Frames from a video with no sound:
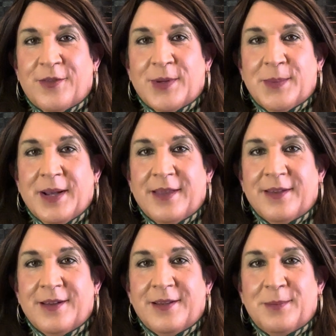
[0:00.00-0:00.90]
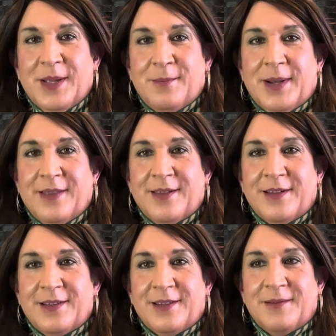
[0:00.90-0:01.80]
3 pythons, pet
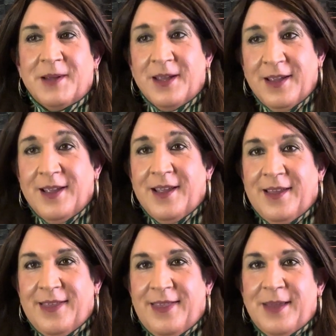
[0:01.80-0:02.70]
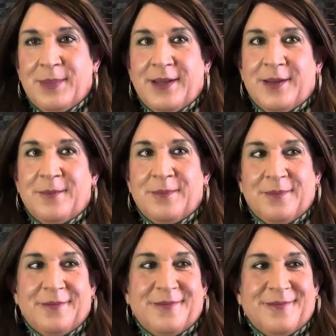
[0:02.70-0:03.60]
pythons, and they bit him,
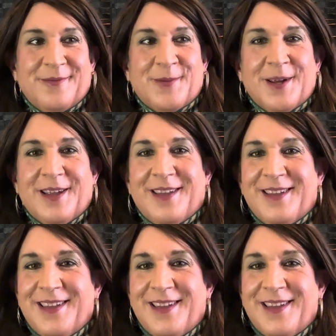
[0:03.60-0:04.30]
right?